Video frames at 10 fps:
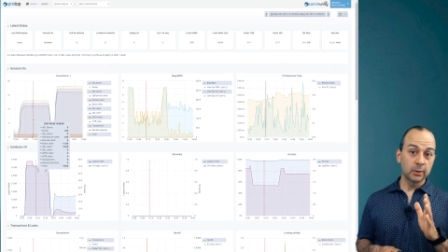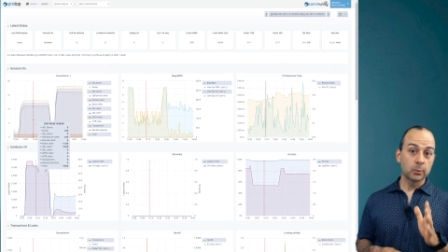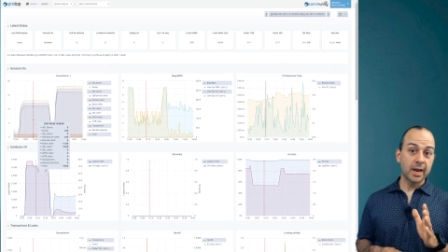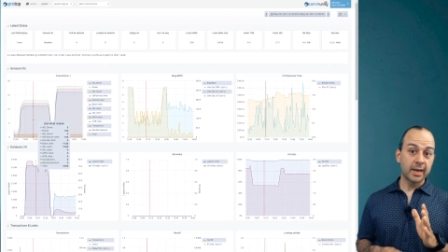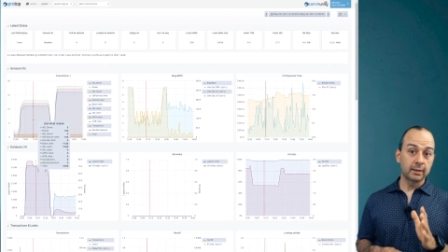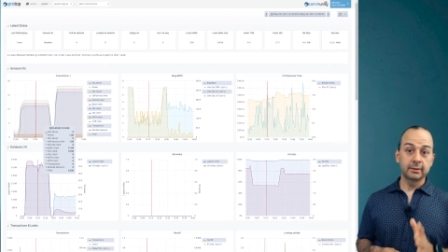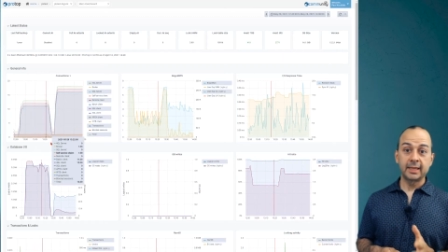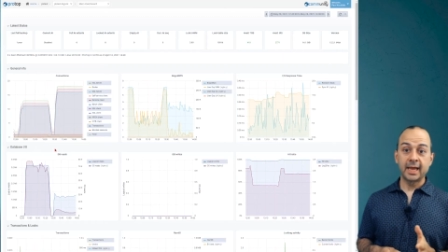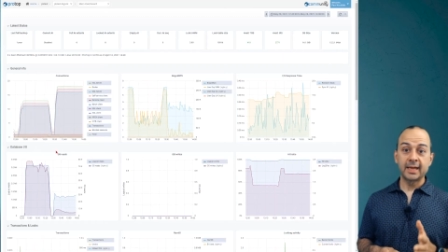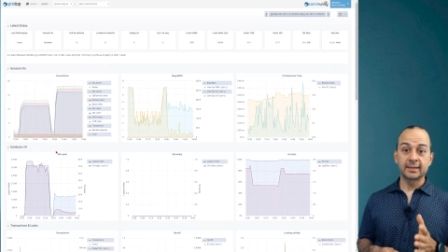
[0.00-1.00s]
regular
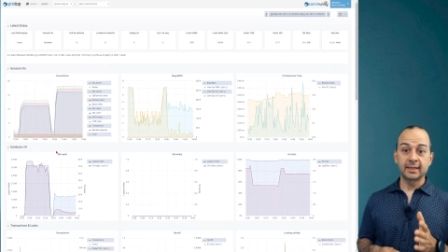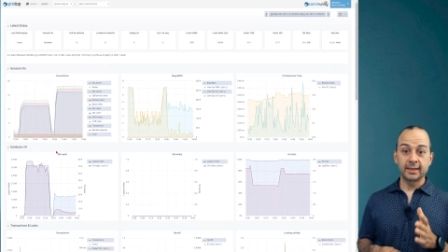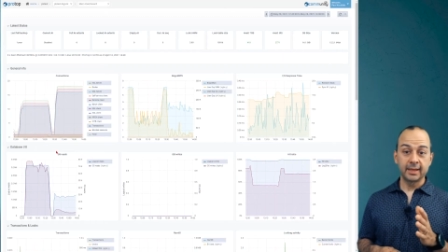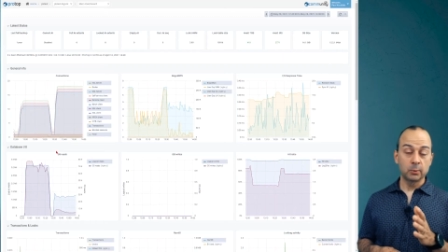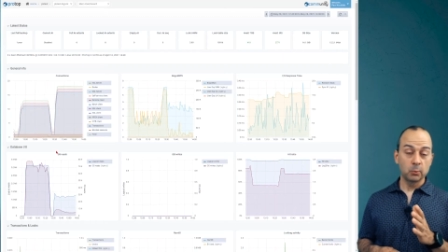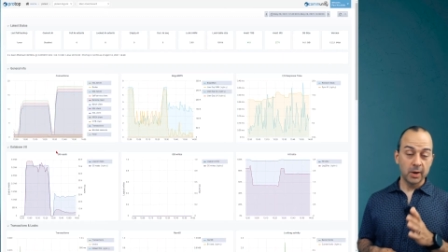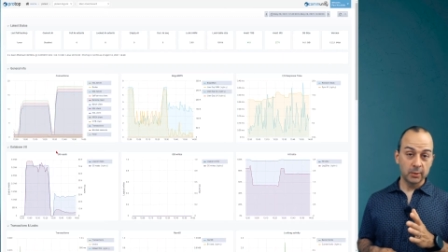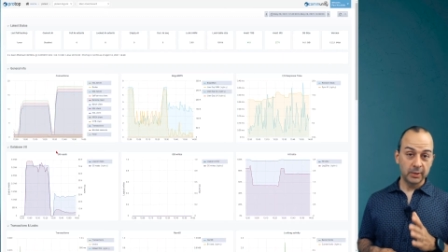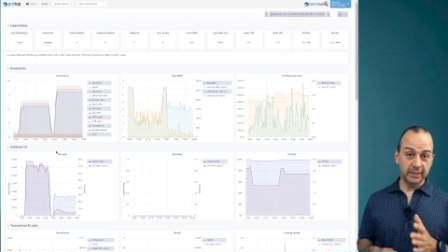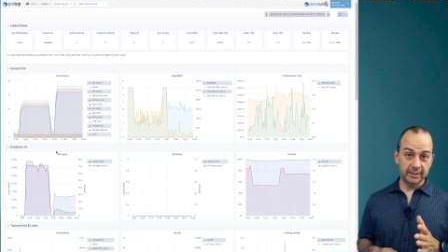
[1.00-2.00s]
test and then
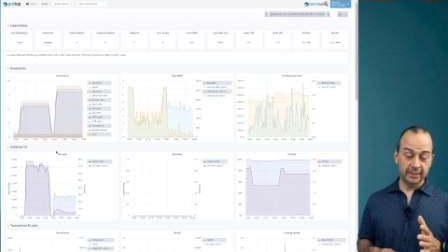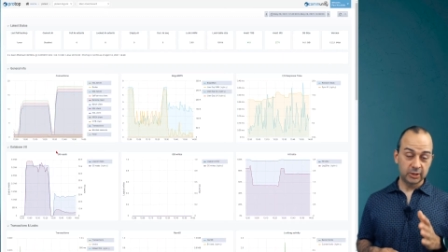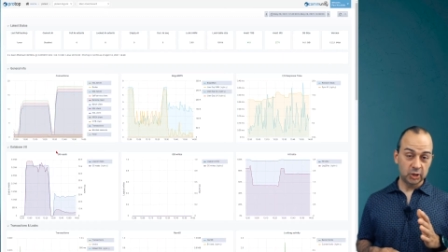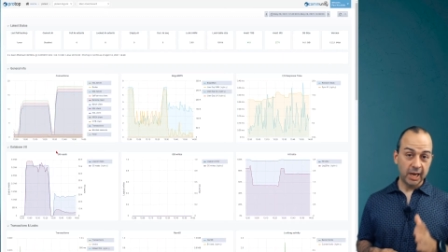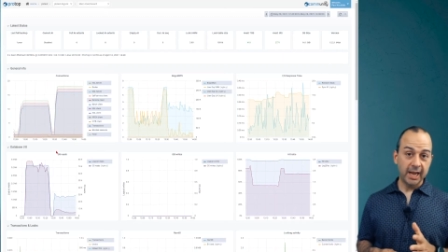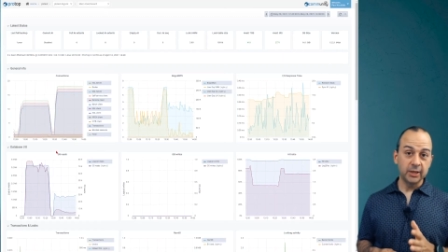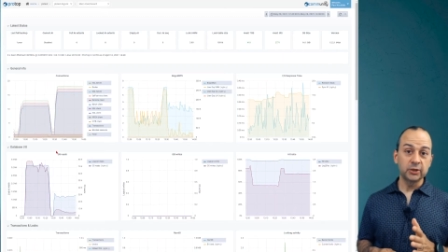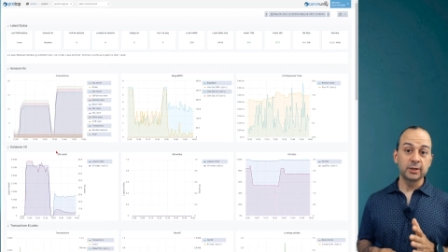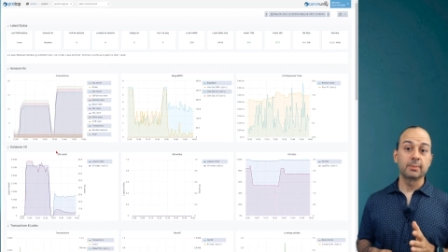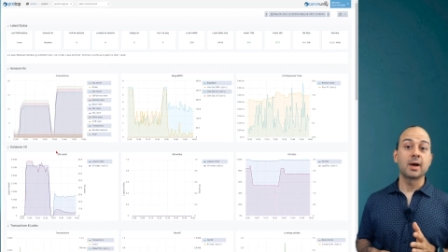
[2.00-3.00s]
when we
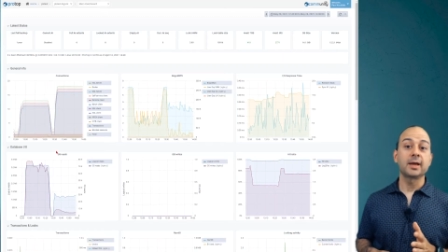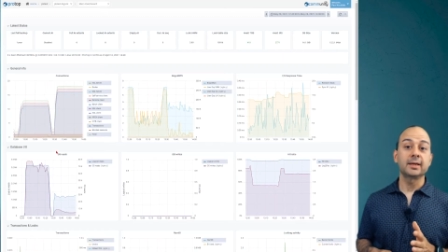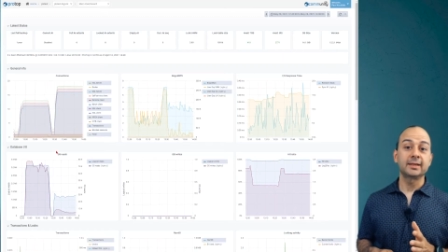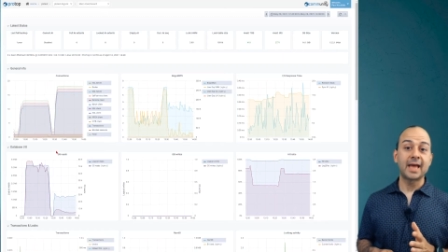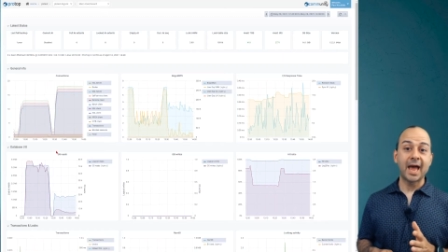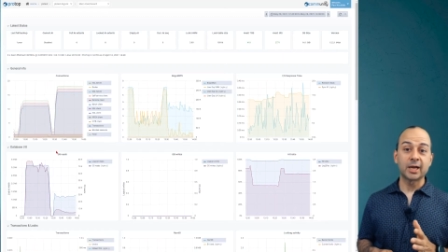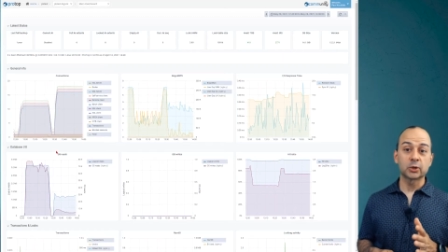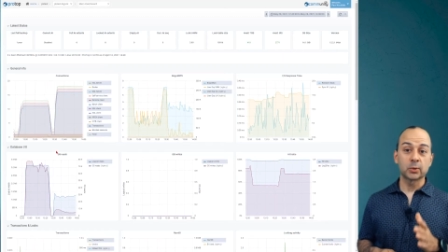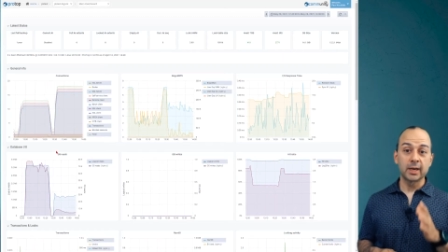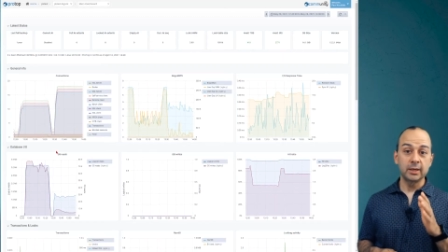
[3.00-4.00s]
changed the minus
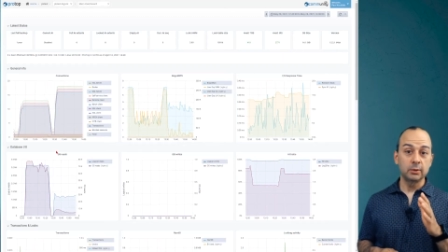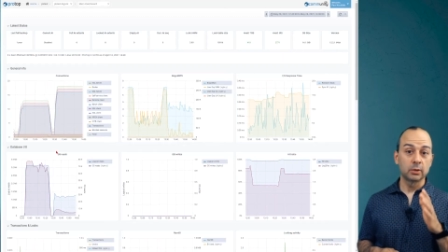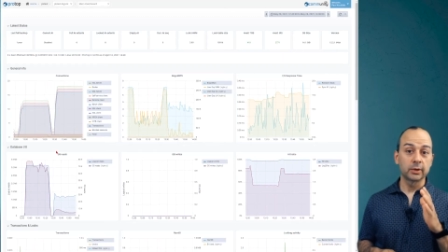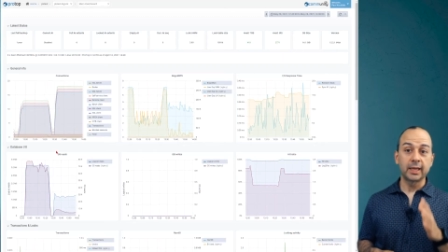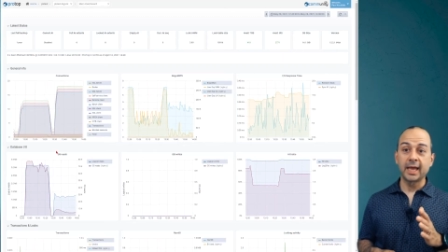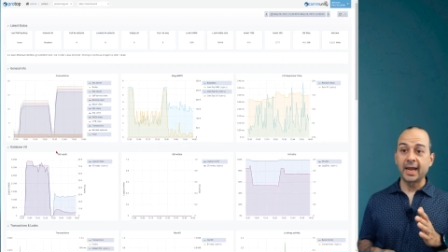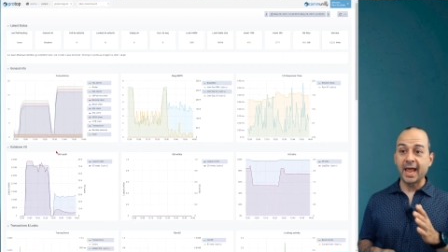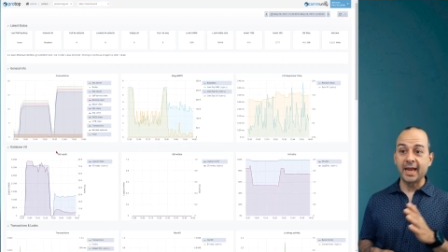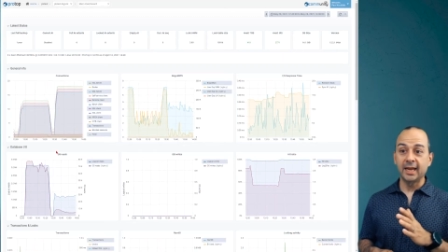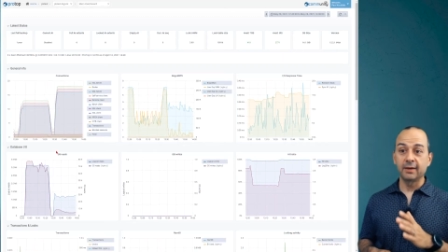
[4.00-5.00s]
hash, right? You're looking at
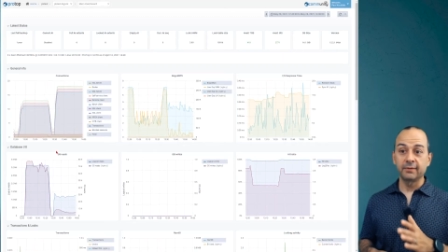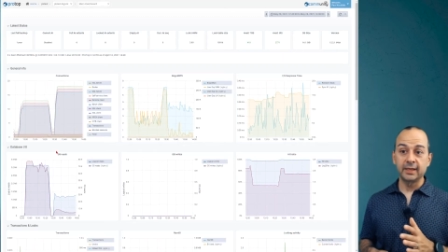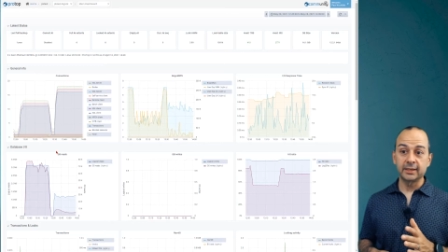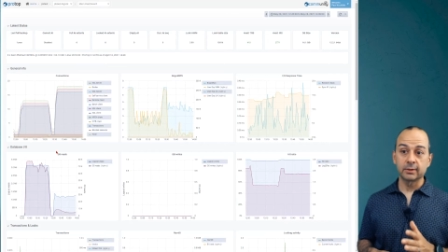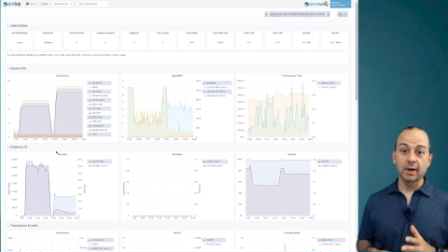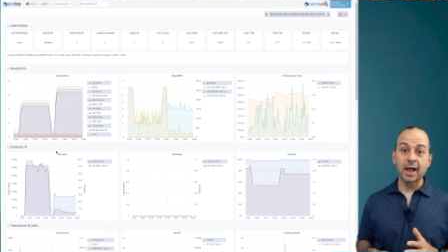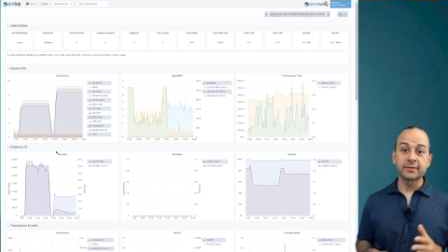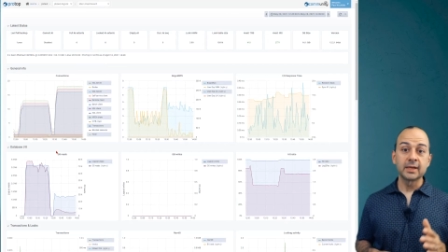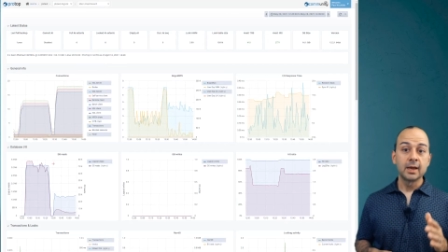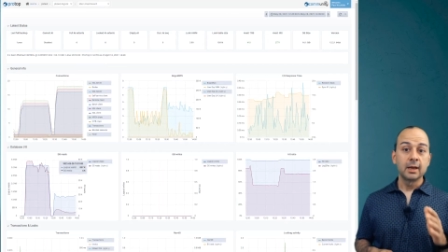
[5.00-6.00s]
any of these
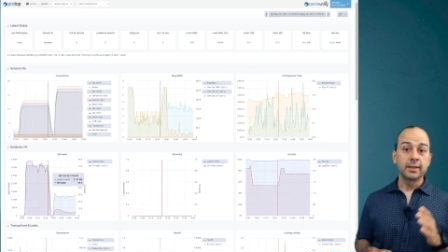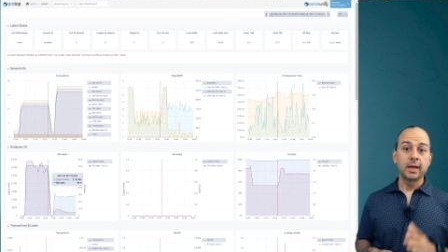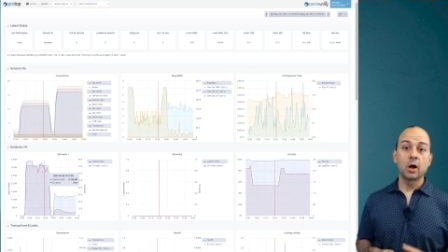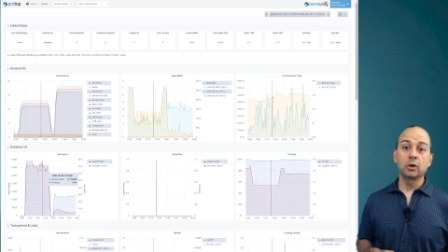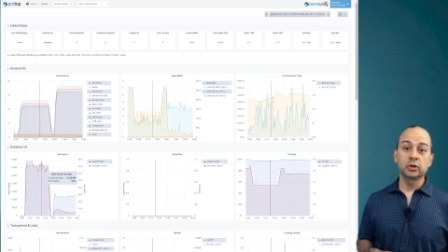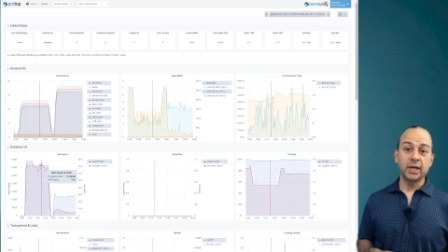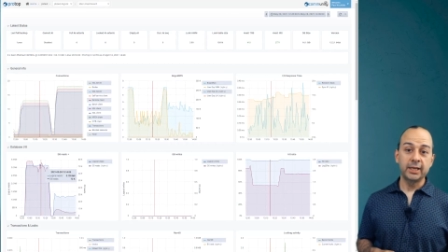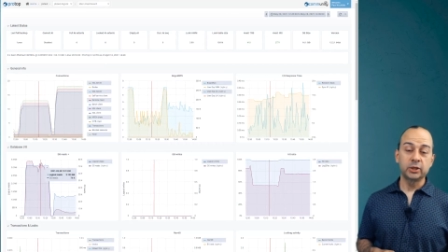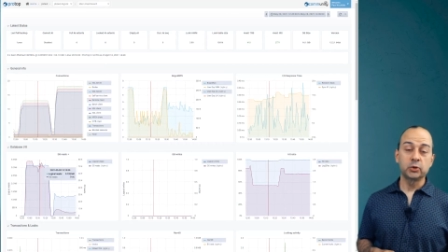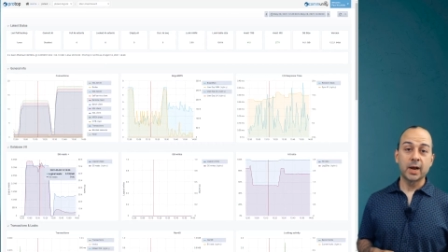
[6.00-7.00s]
graphs, they all
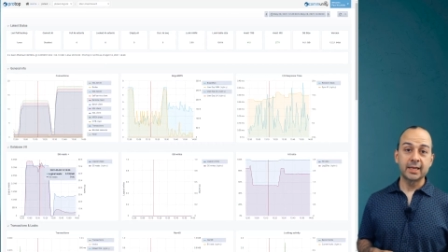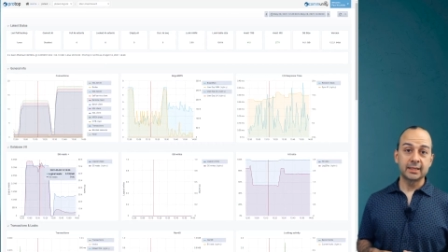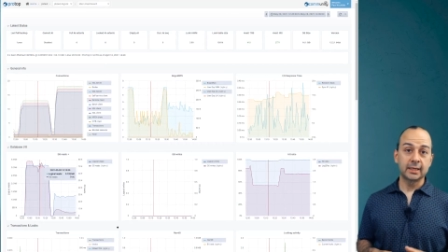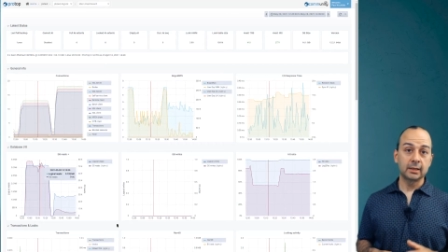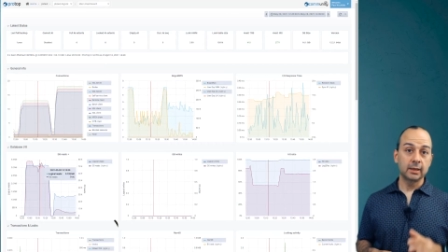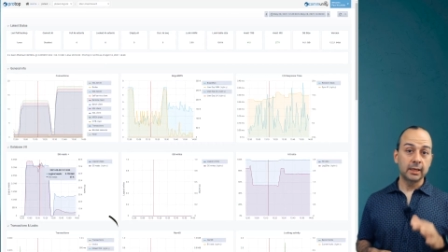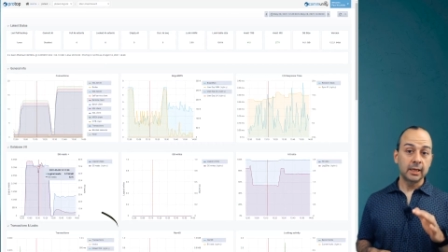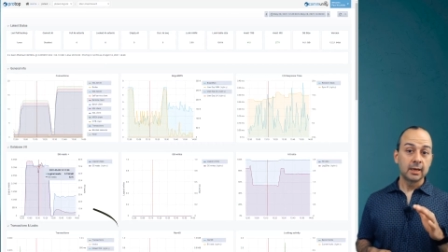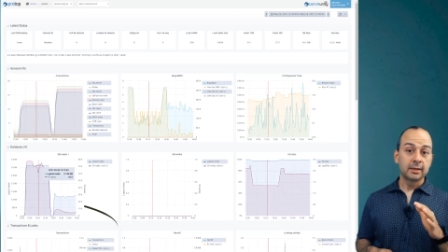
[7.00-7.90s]
changed drastically.